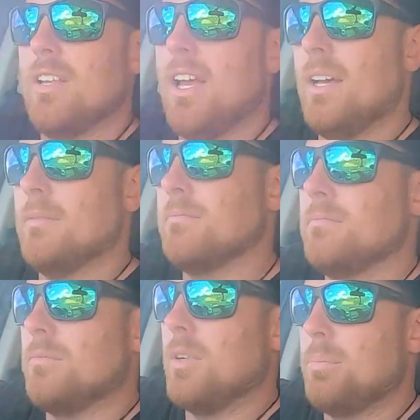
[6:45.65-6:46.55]

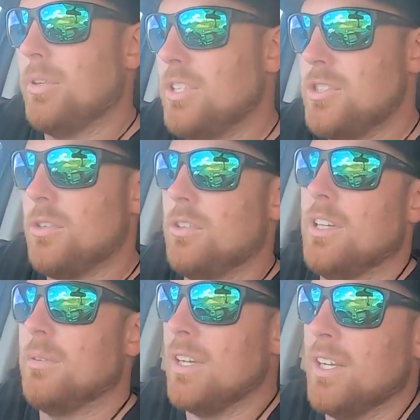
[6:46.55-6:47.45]
um, we're pretty sure
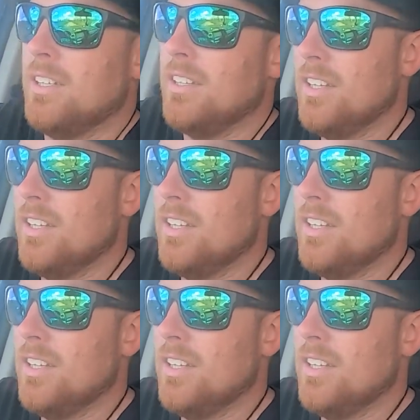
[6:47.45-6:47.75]
that we